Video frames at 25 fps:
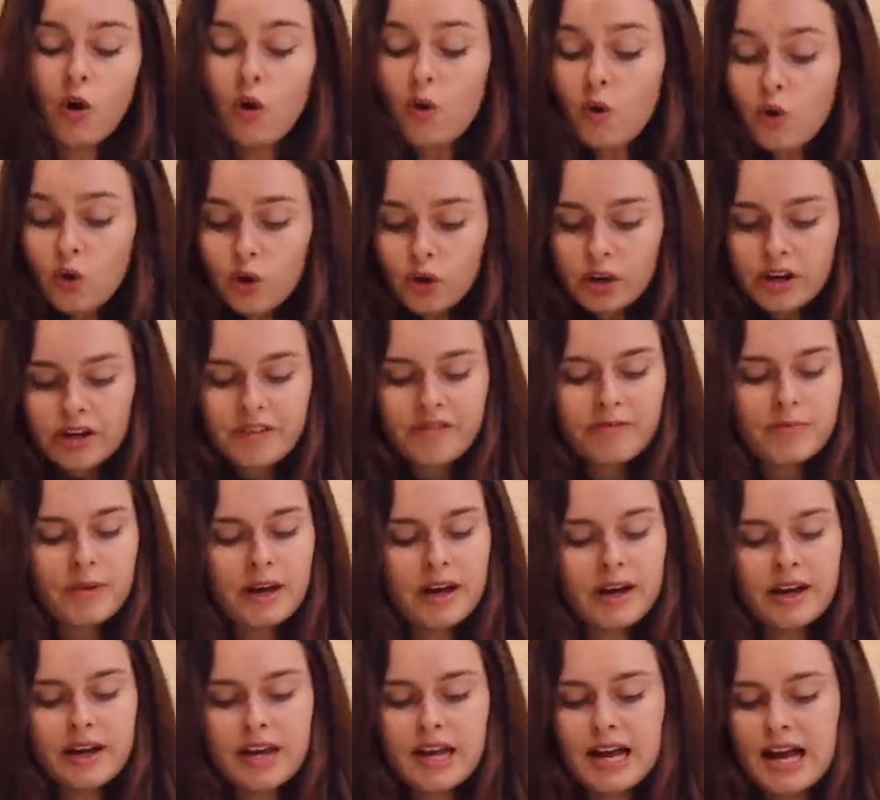or if
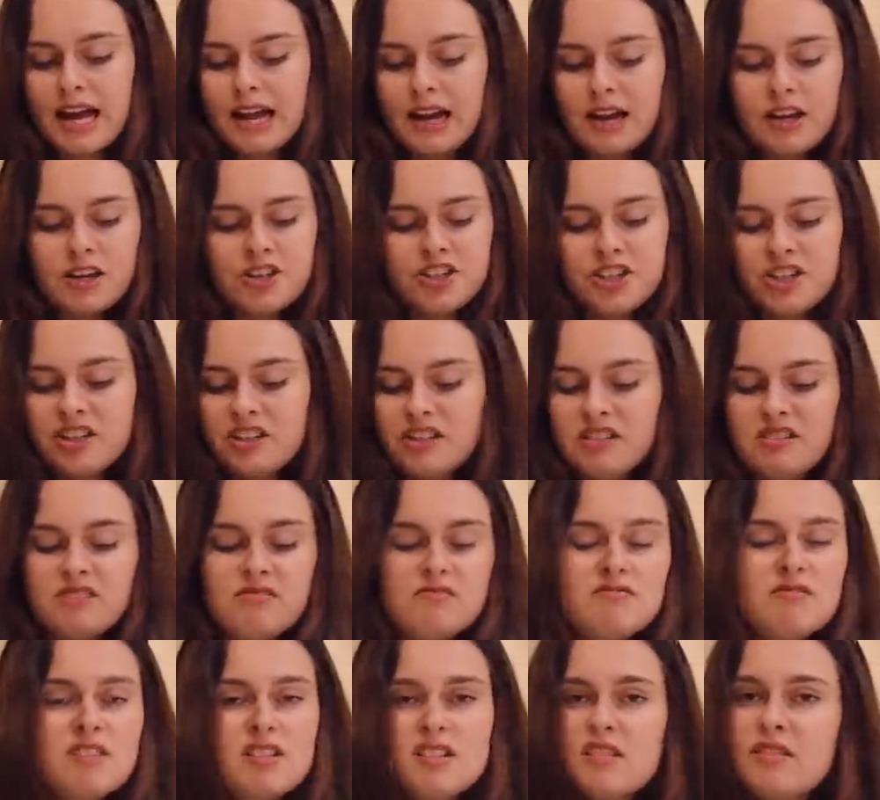my
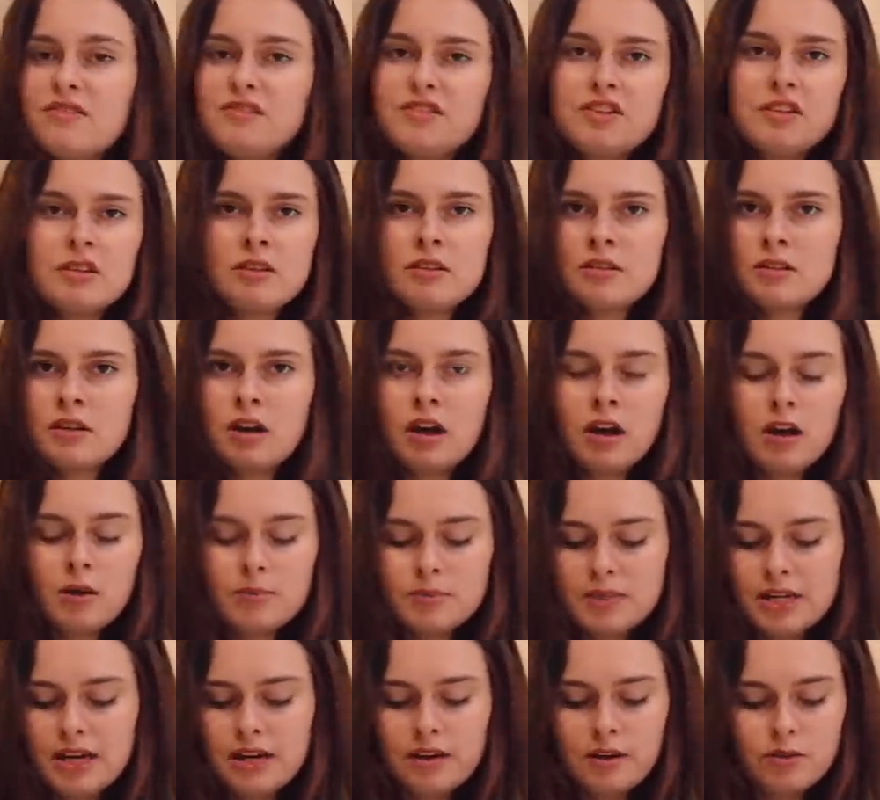allergens have just
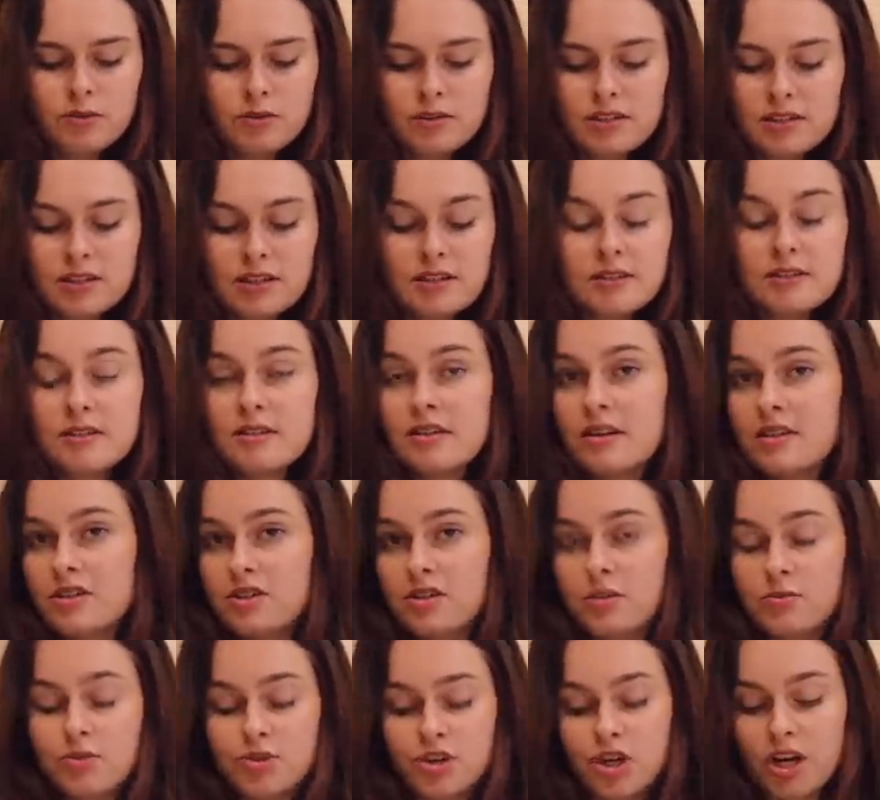calmed down since I
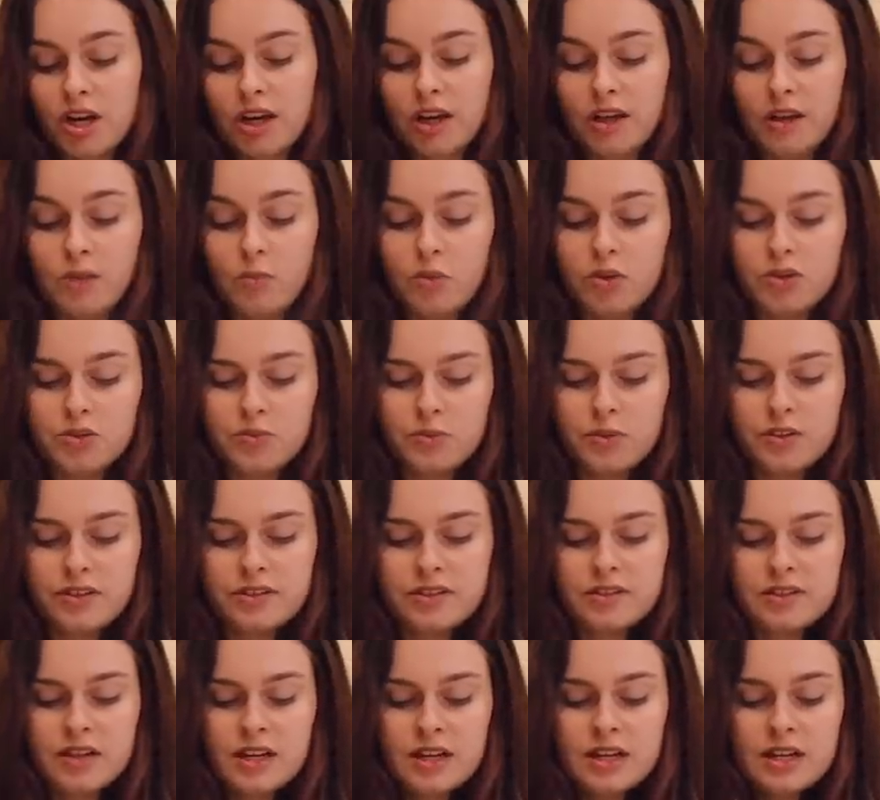stopped drinking, which
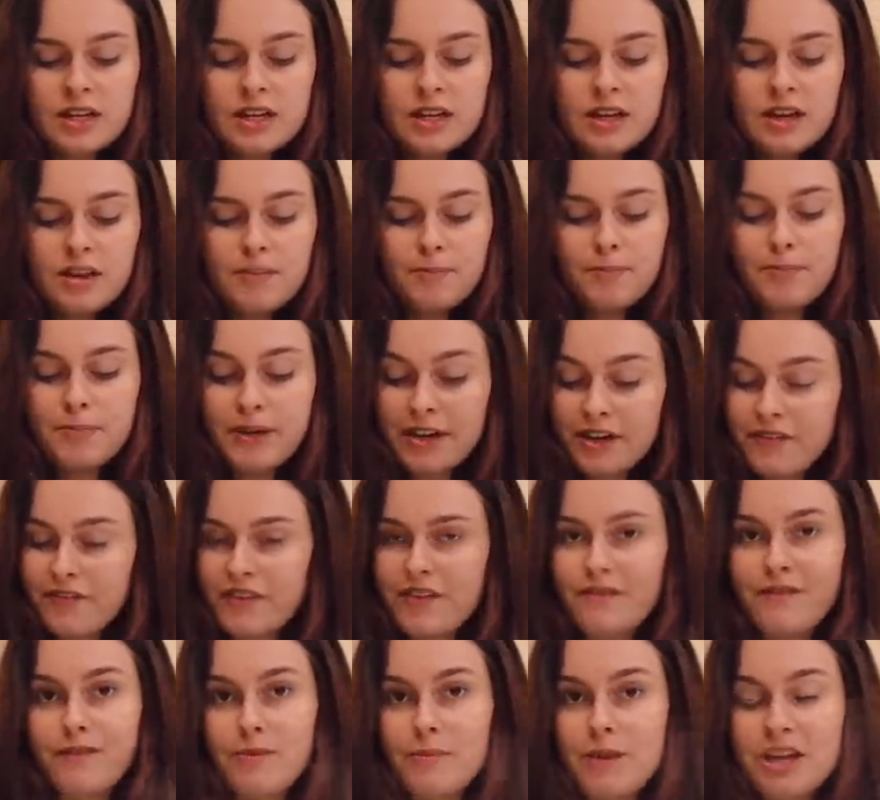was big for
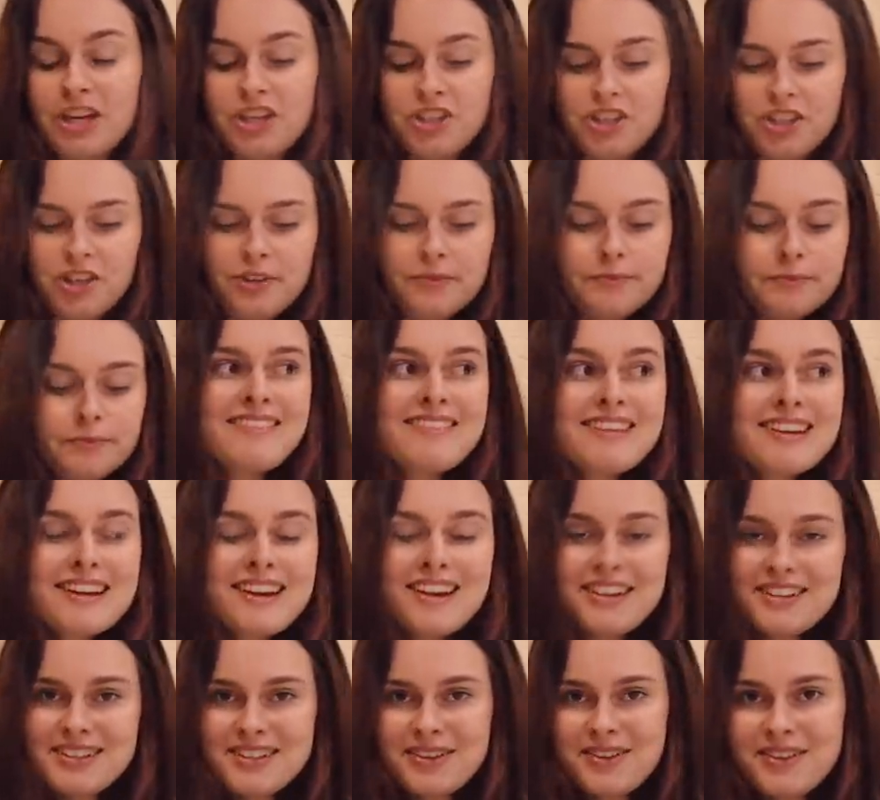inflammation. I'm gonna
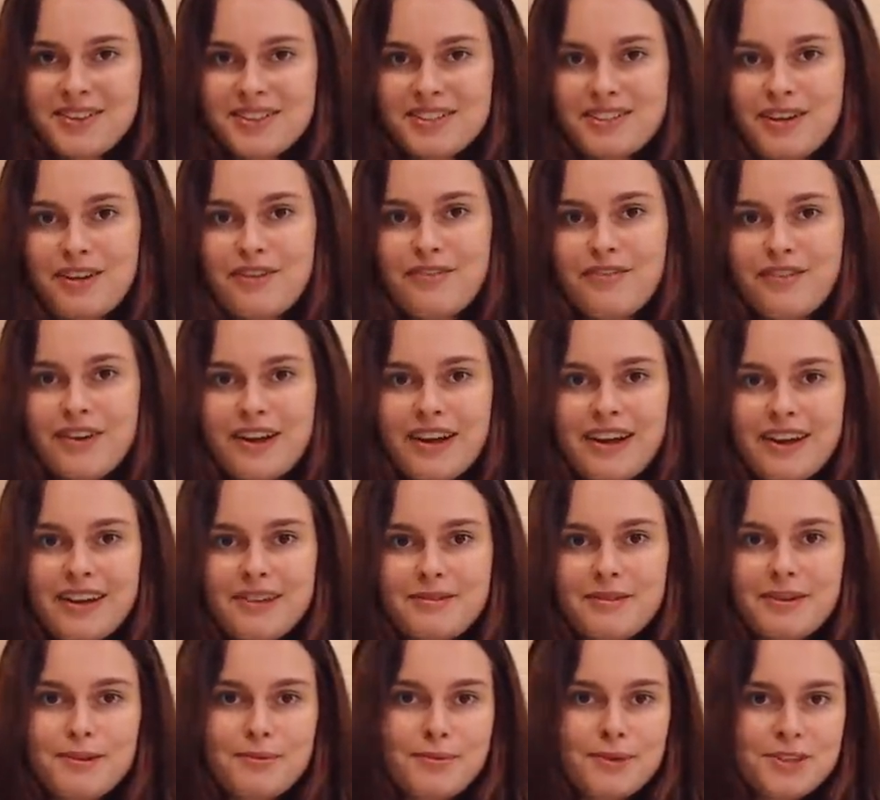go sit on the sofa and
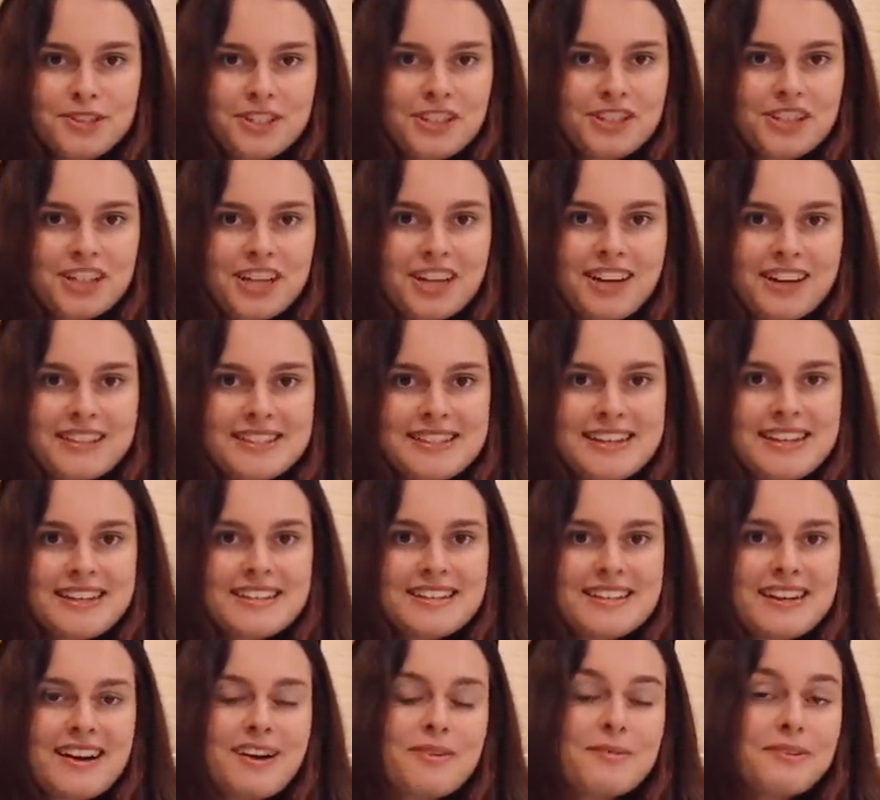I'm gonna watch
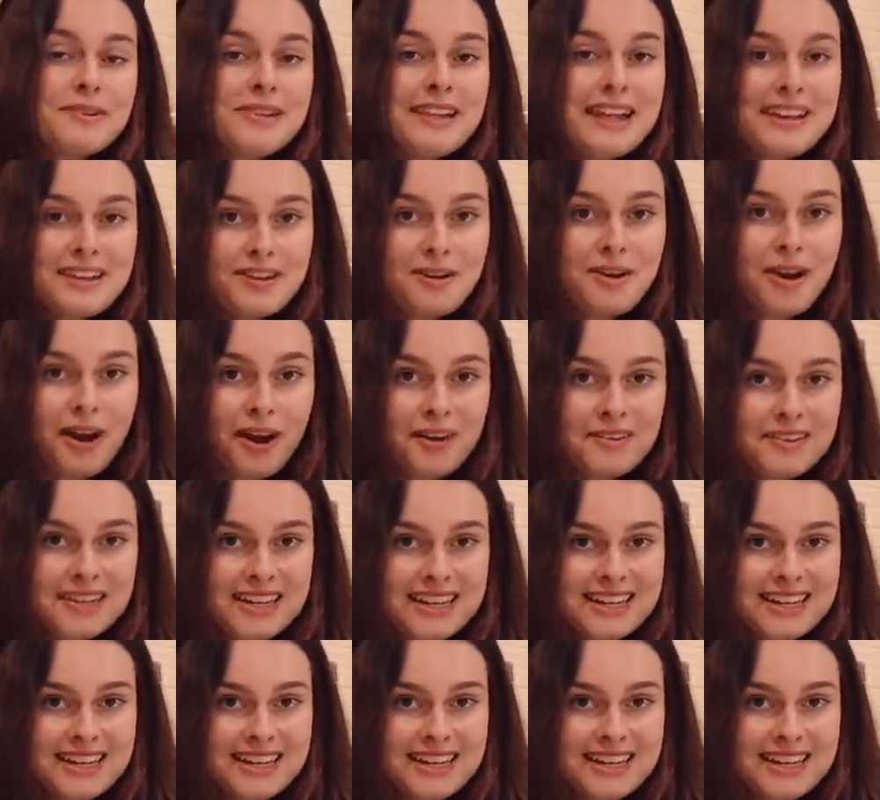Uncharted. I will let you know how it